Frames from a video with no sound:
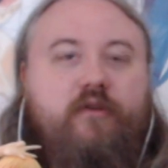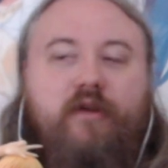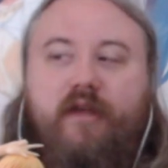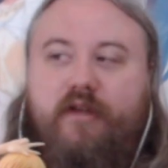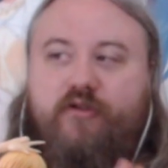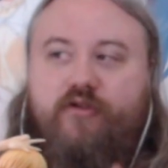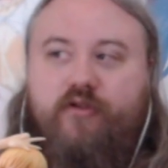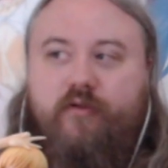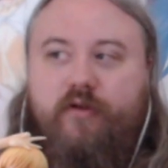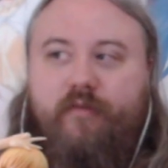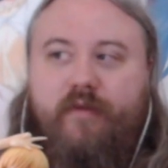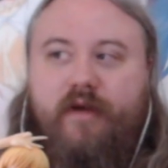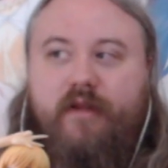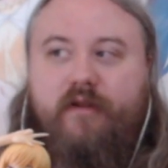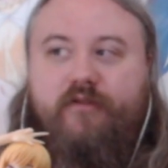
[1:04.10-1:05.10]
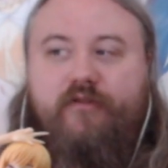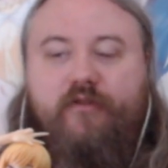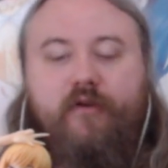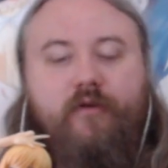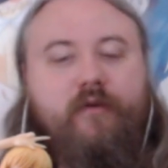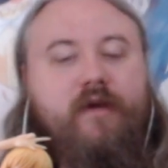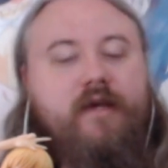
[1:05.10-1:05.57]
they kind of show the panel.
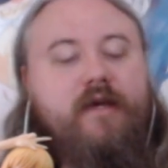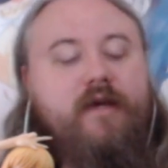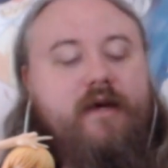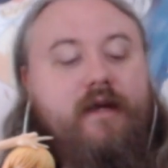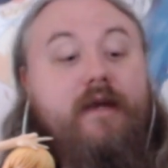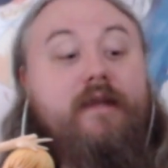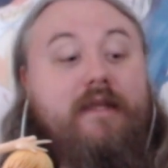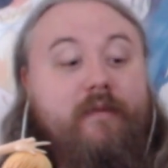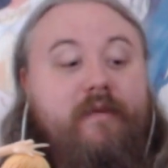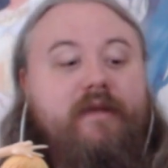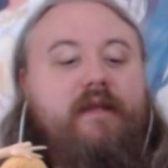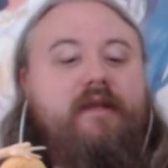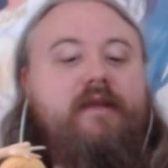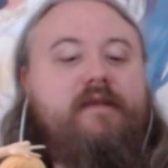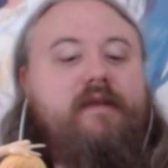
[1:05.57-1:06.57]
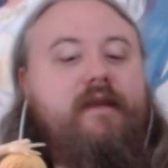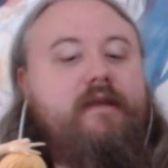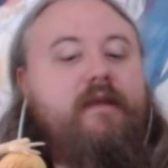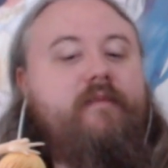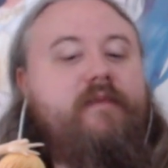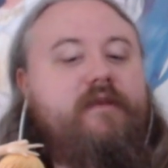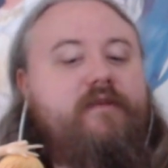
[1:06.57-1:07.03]
So a little bit at least, a
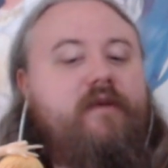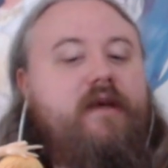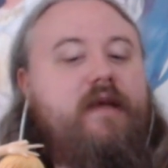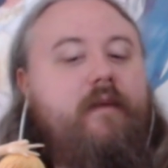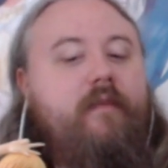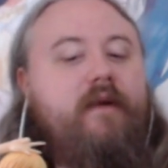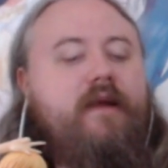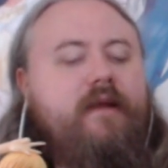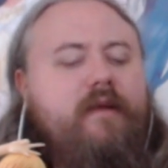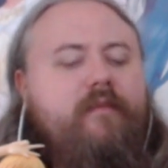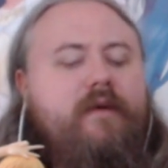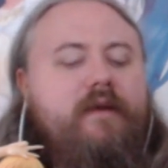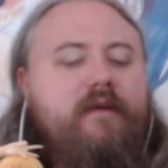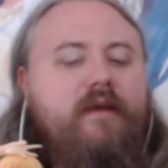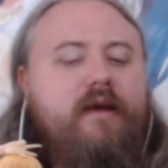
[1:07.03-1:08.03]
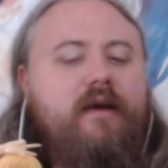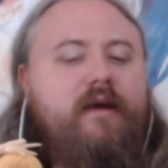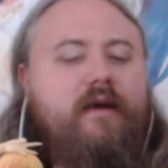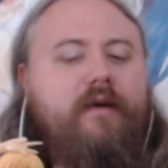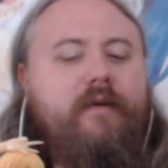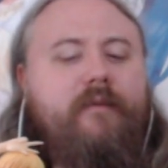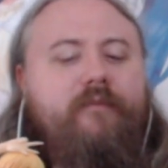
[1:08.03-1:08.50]
little bit. So I'm a little bit,
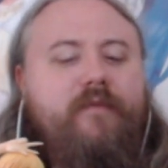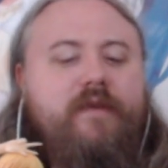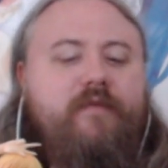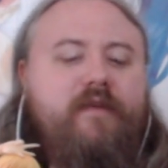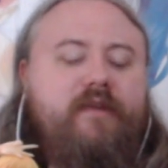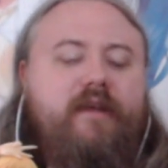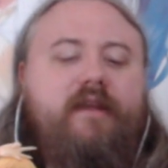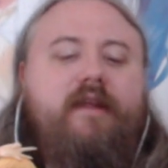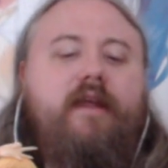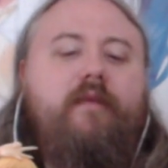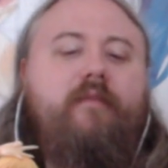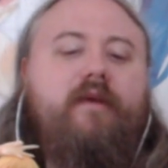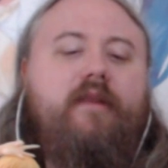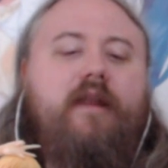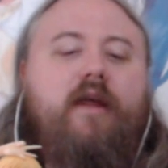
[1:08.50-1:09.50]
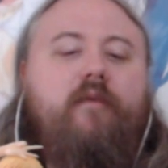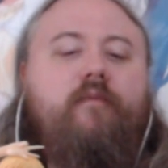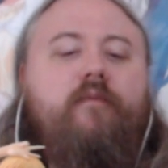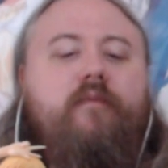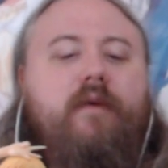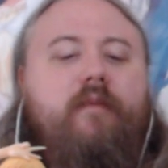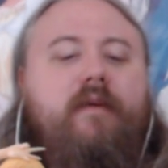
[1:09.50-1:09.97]
yeah. This feels like an anime that I,
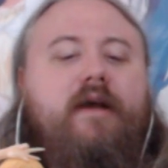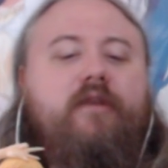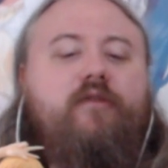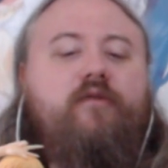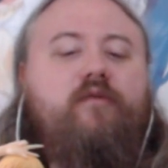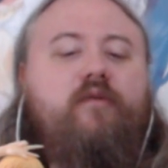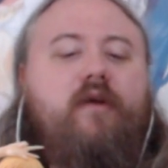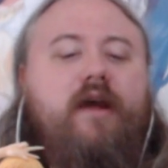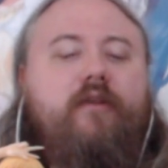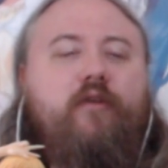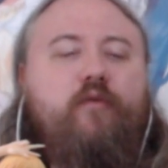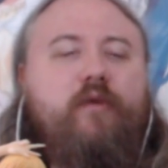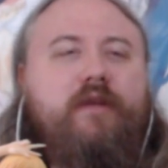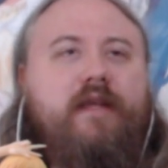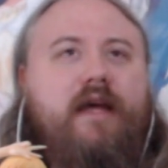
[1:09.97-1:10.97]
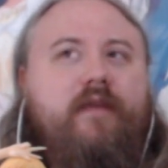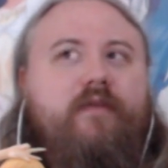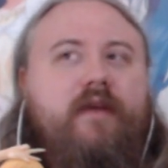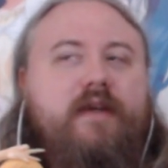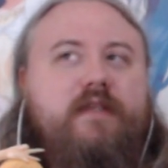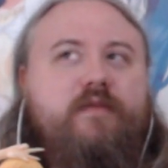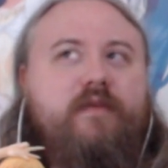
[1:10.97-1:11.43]
I might try doing that
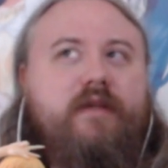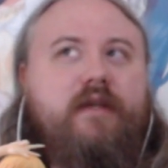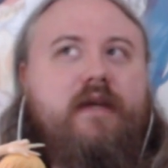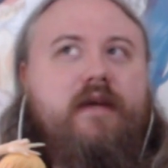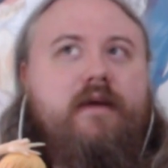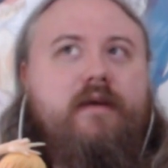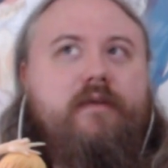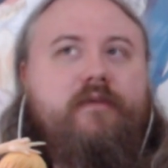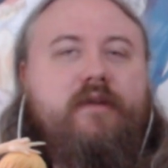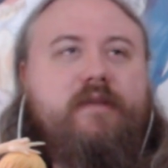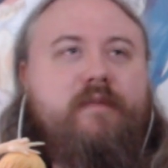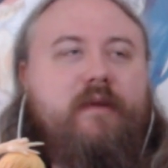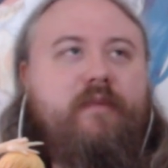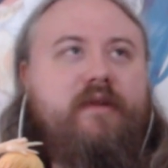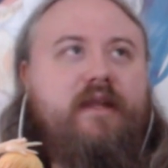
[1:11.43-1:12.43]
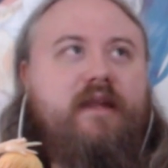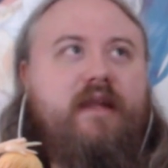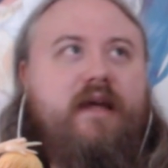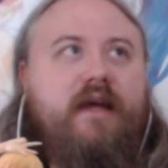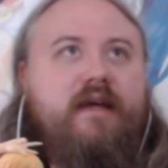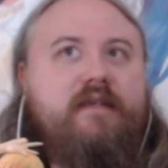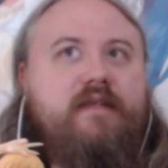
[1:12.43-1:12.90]
next week. So this might be the
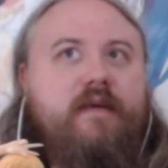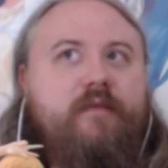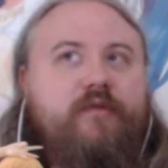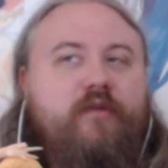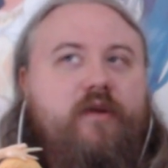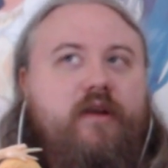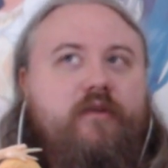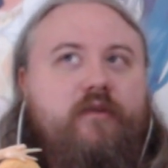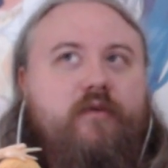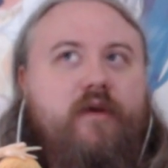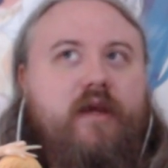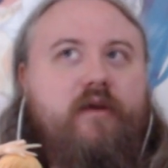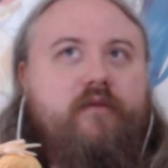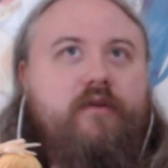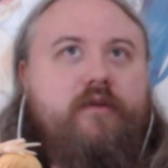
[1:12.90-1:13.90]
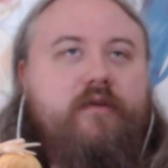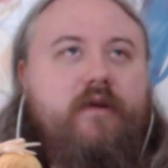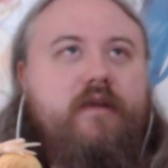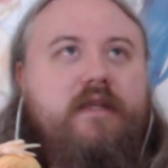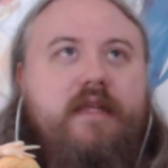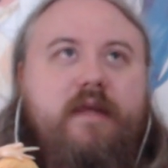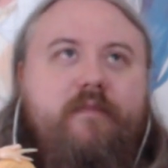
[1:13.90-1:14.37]
last episode I do here on
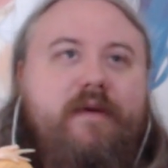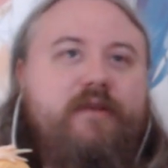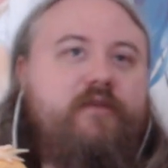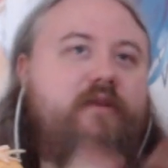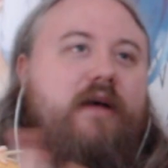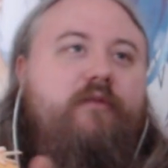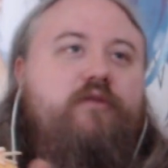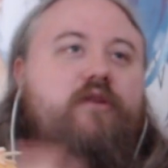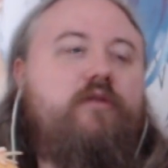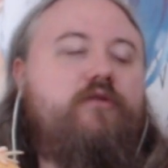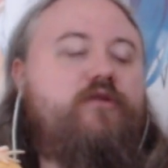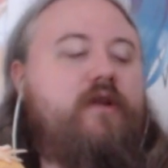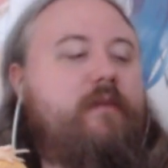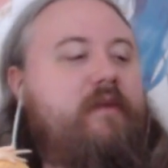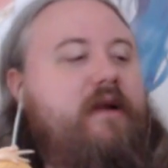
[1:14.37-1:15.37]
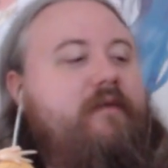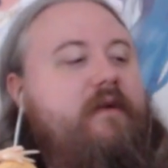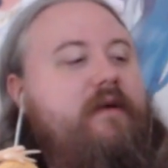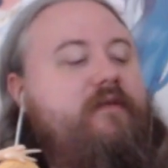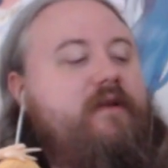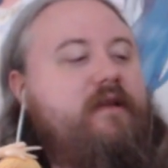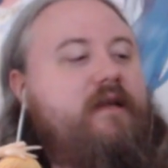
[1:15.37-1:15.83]
the. It depends on how it goes, right? But
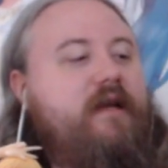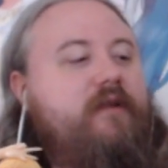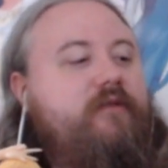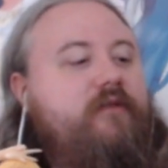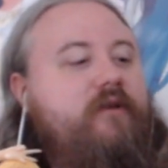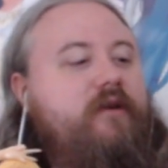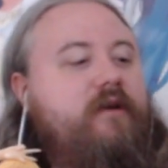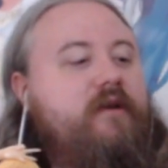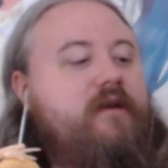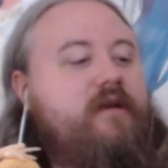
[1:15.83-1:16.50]
I, I feel that uh,